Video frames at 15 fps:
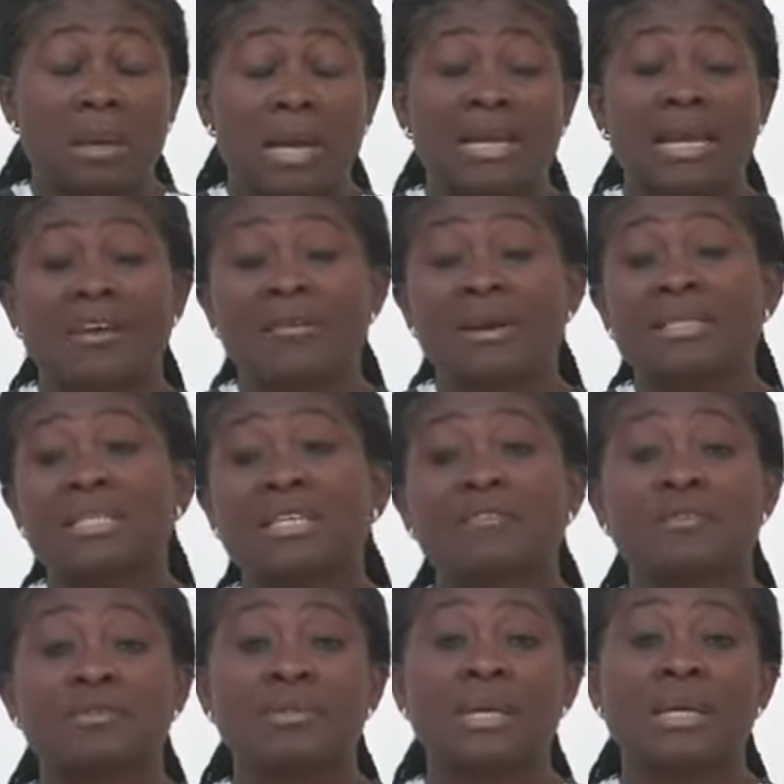an aggressive
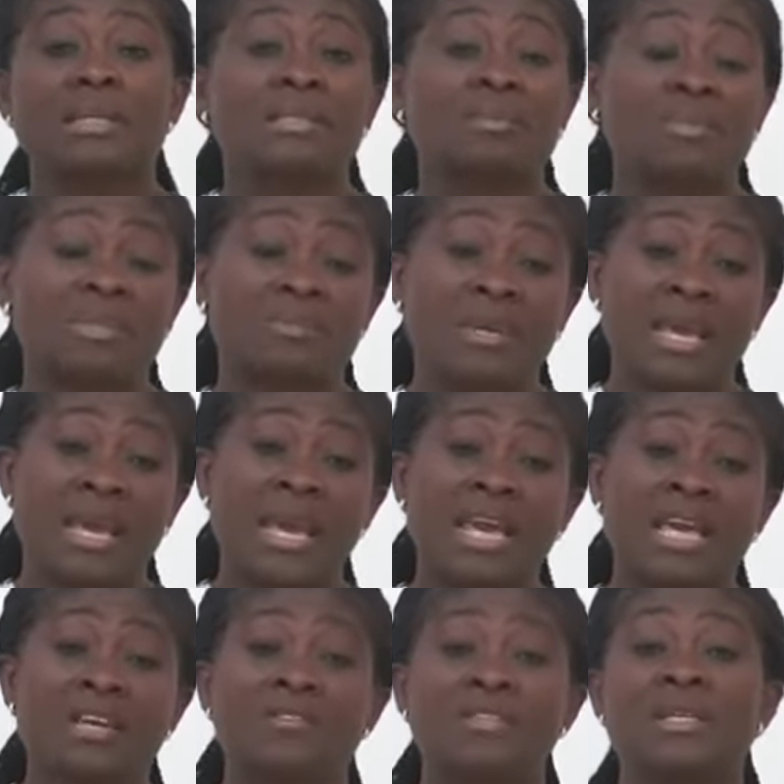student
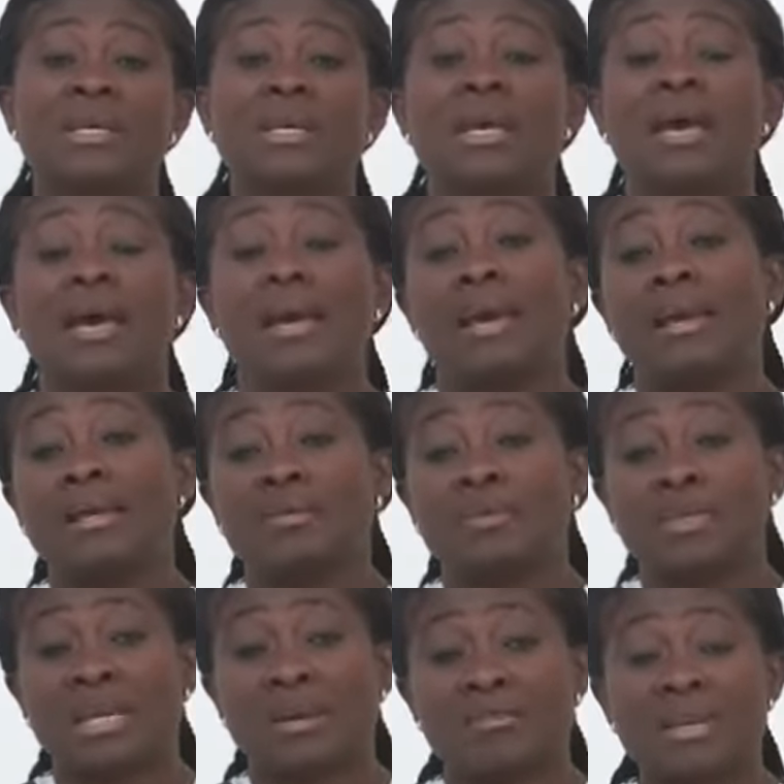misbehaved and
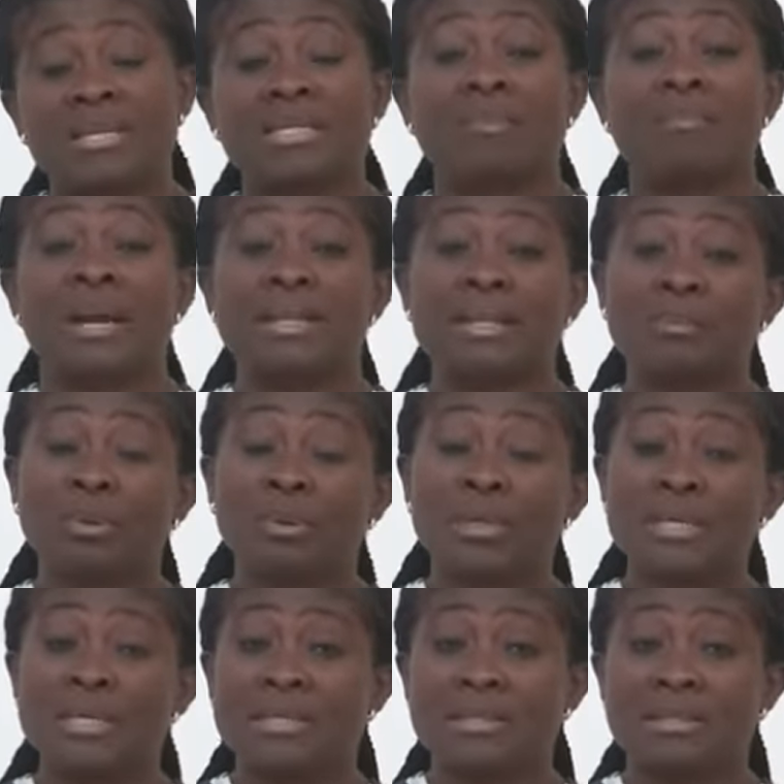was arrested by the
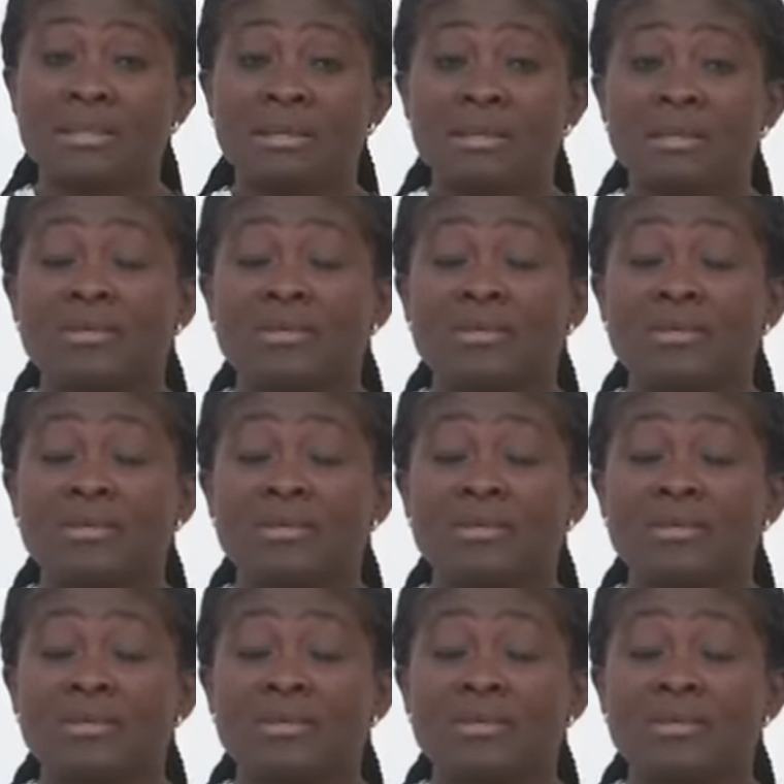police.